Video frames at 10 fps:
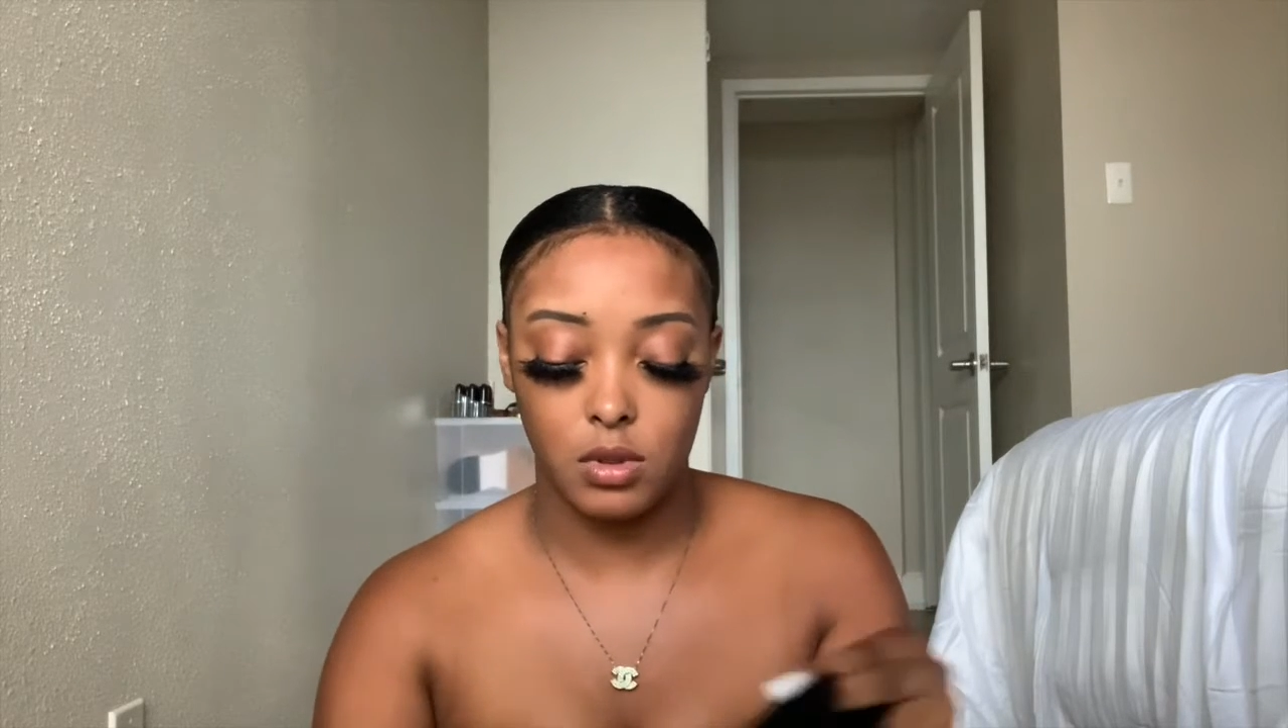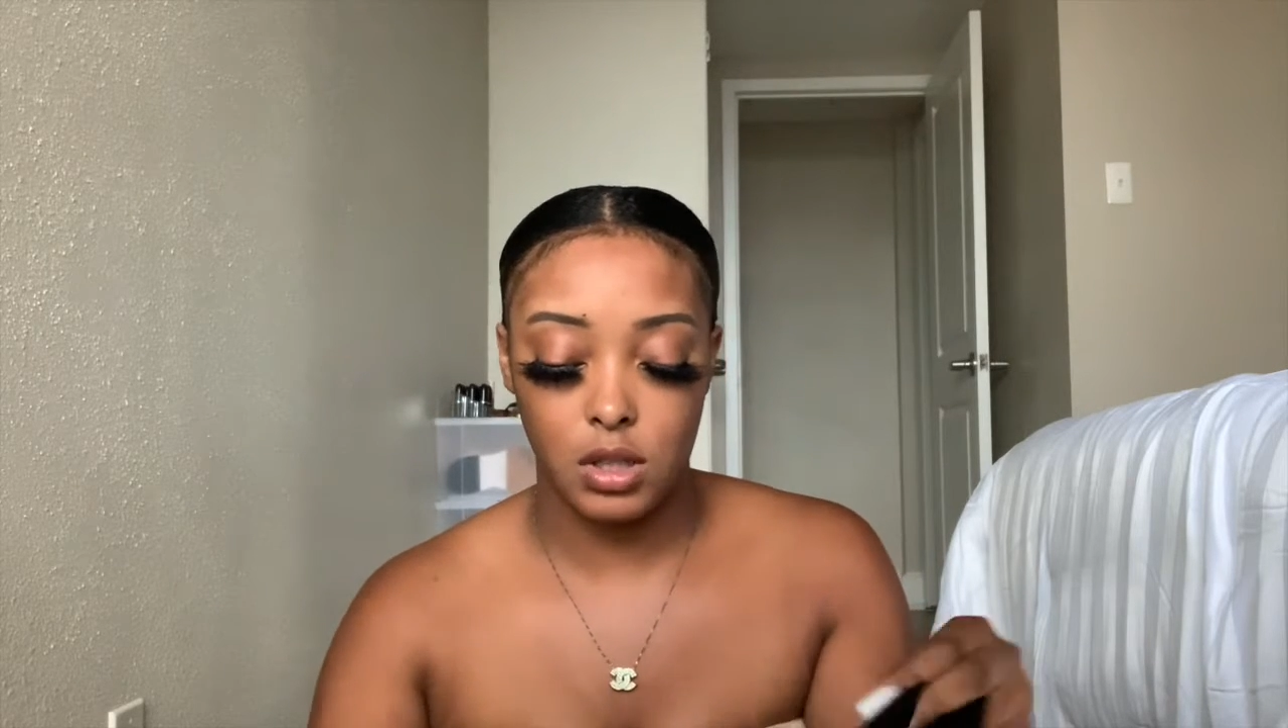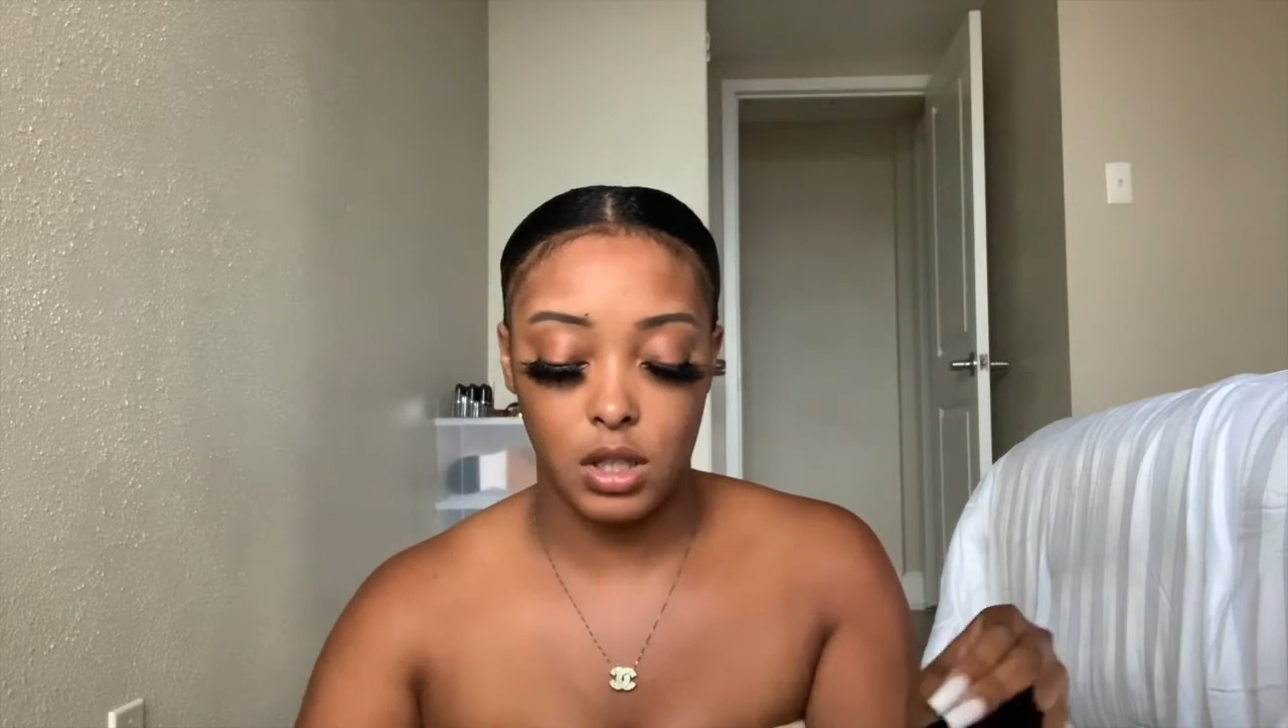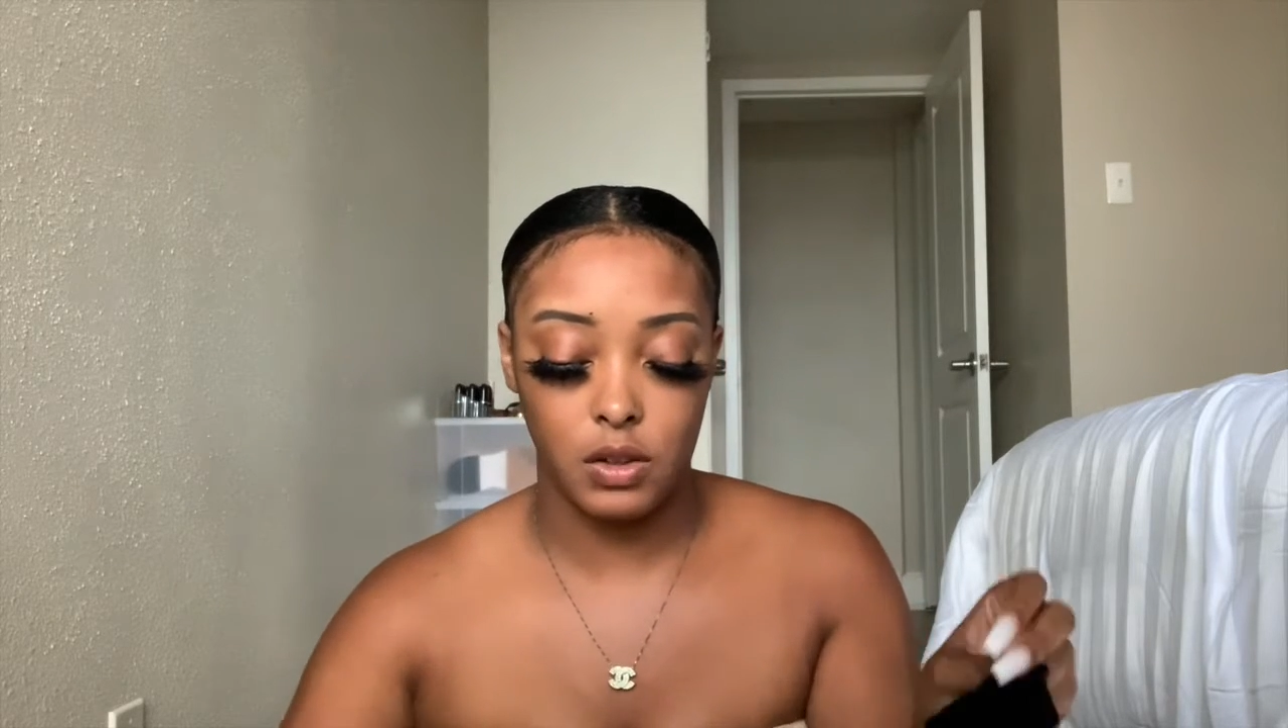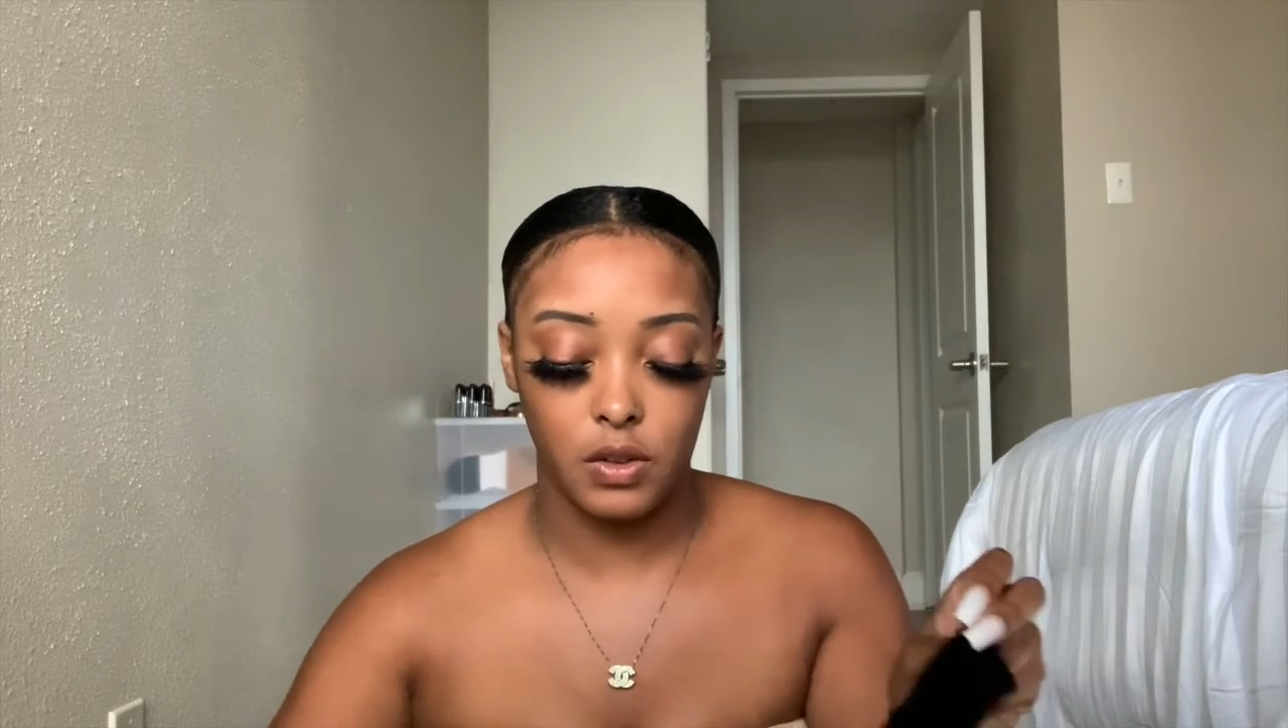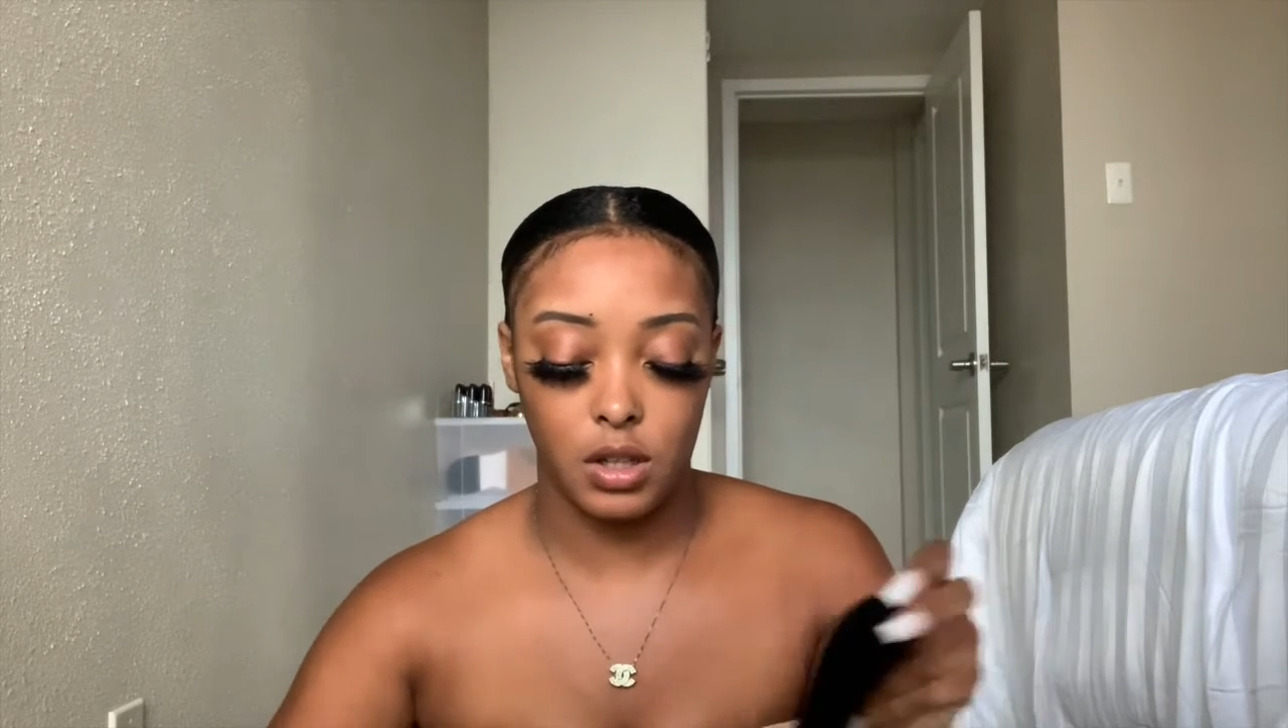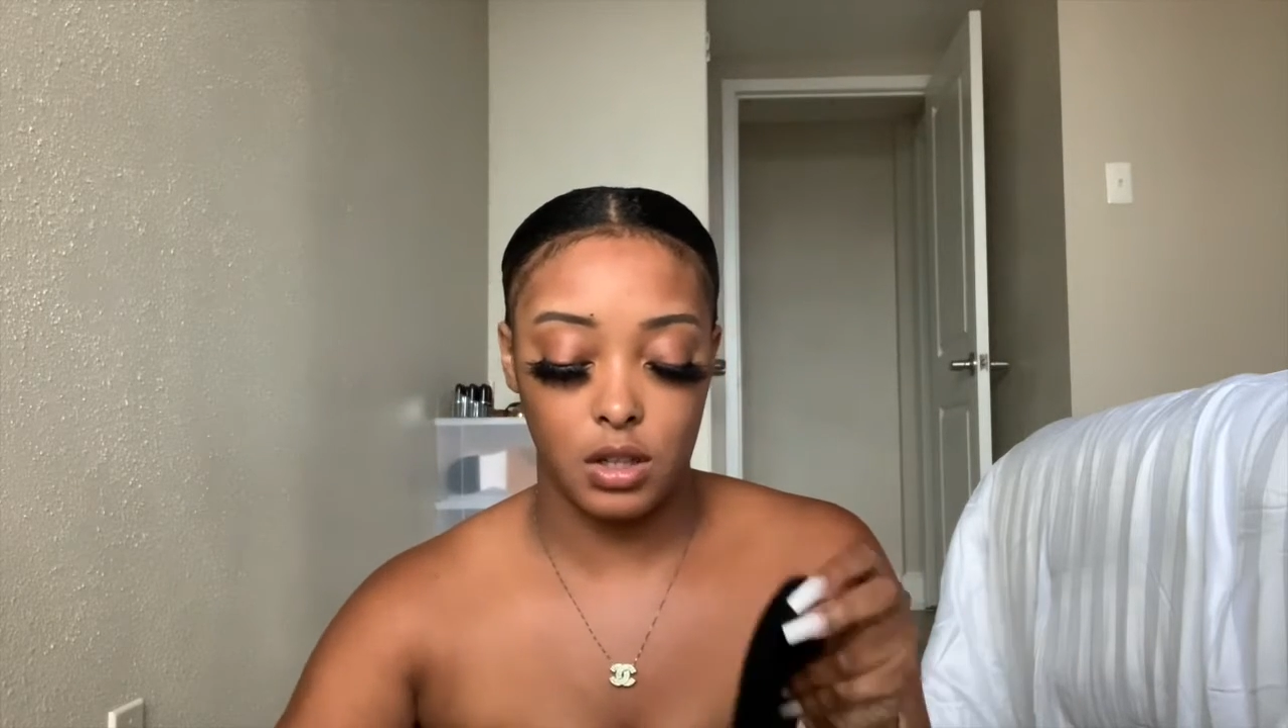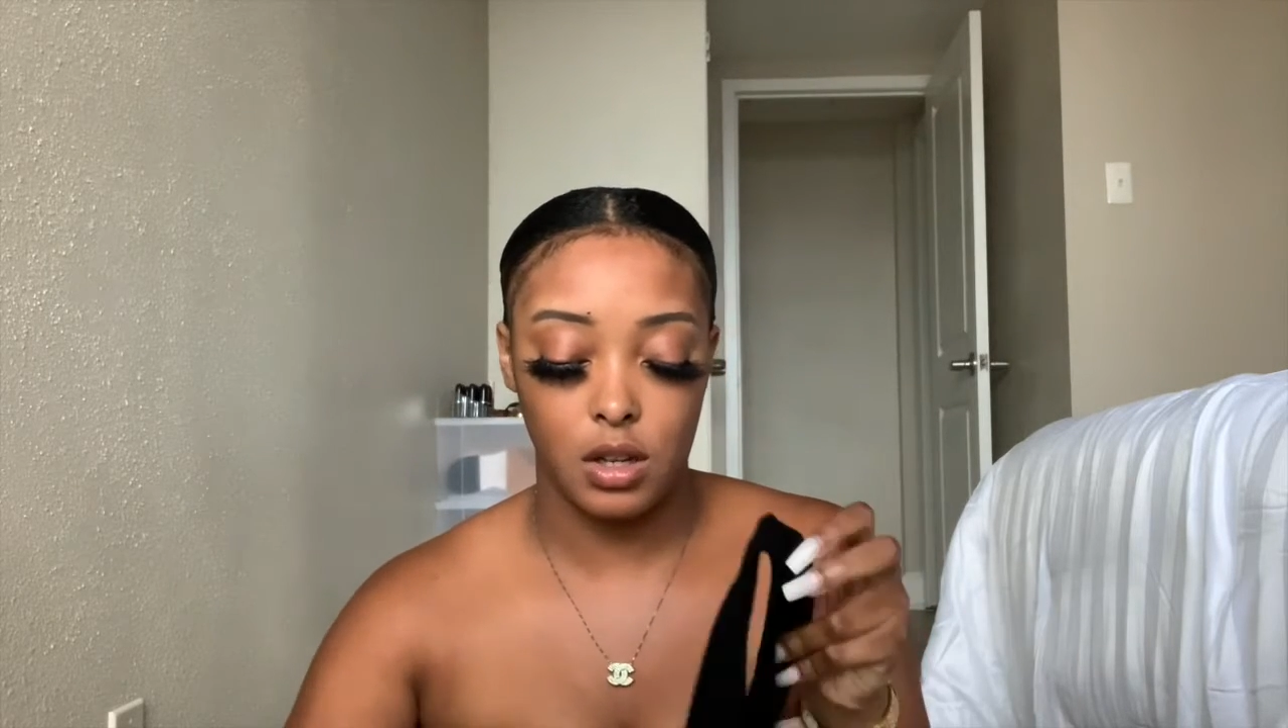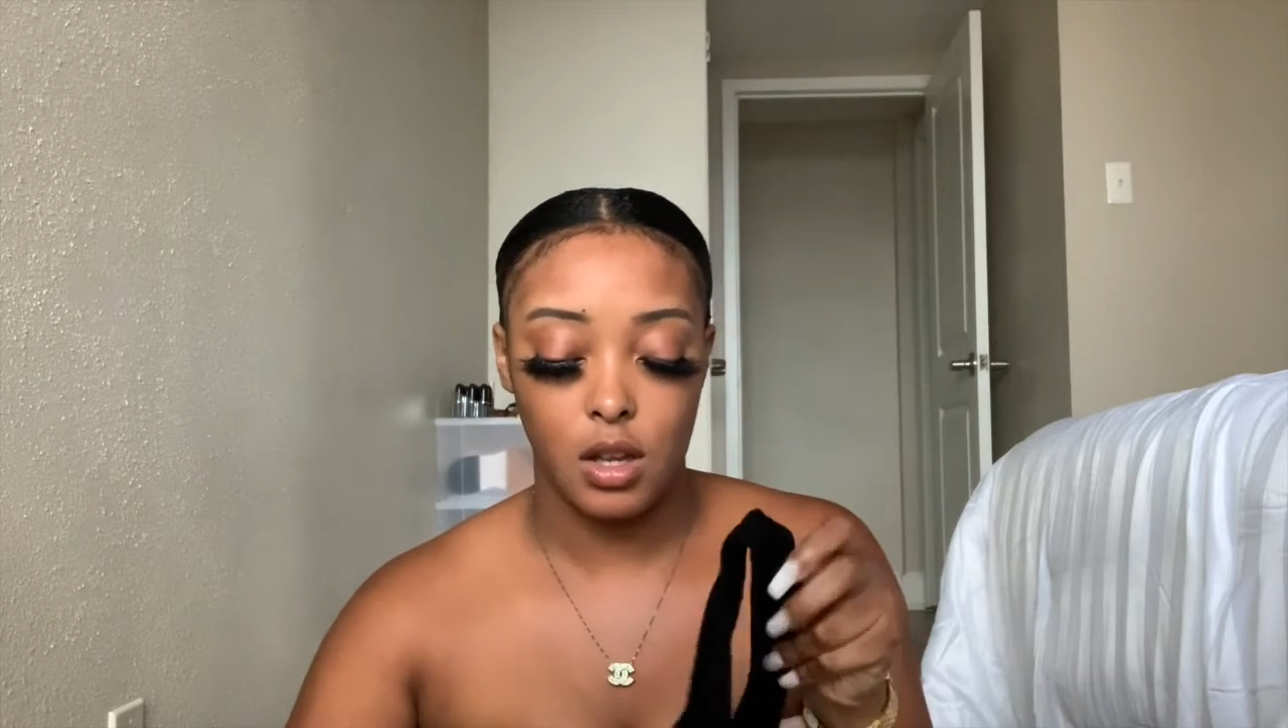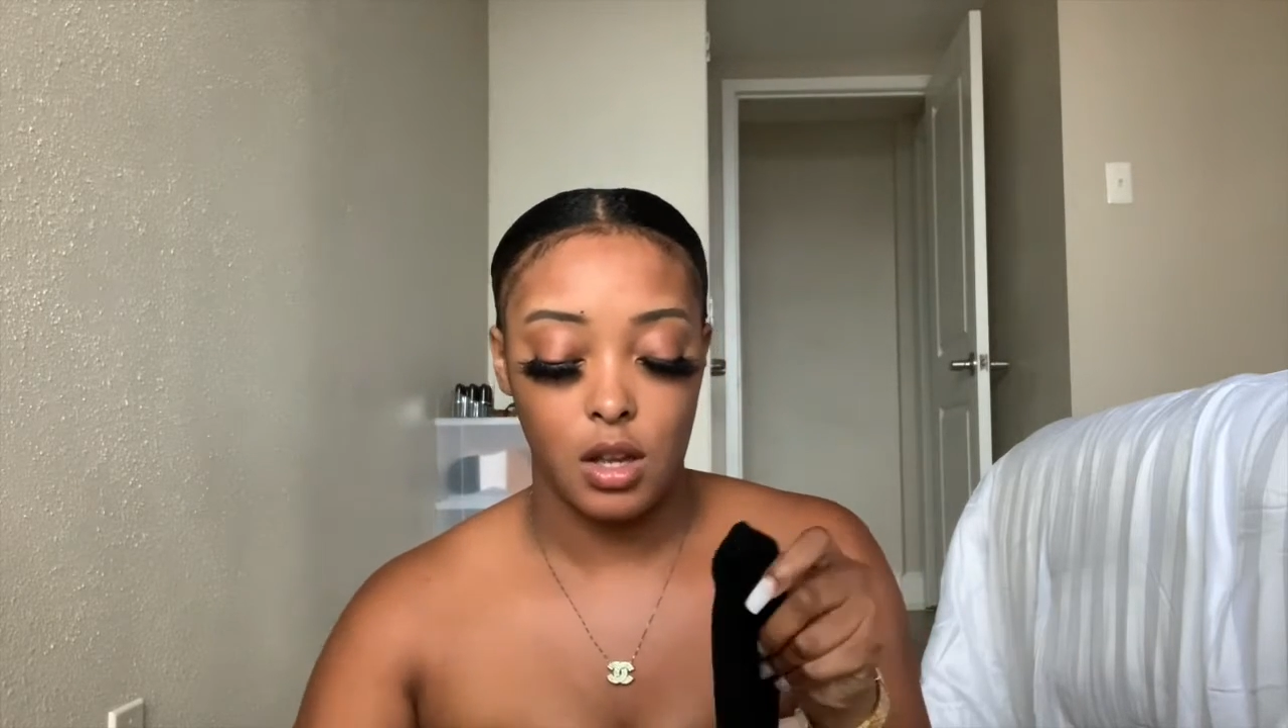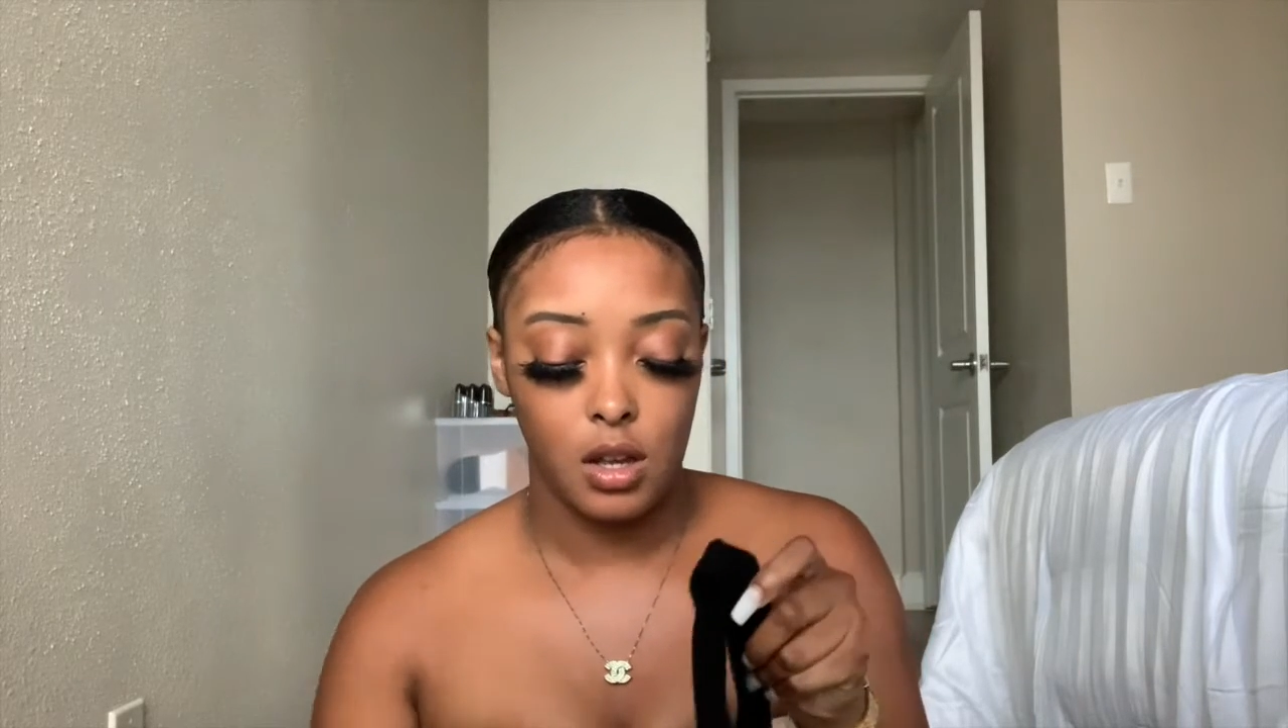was given,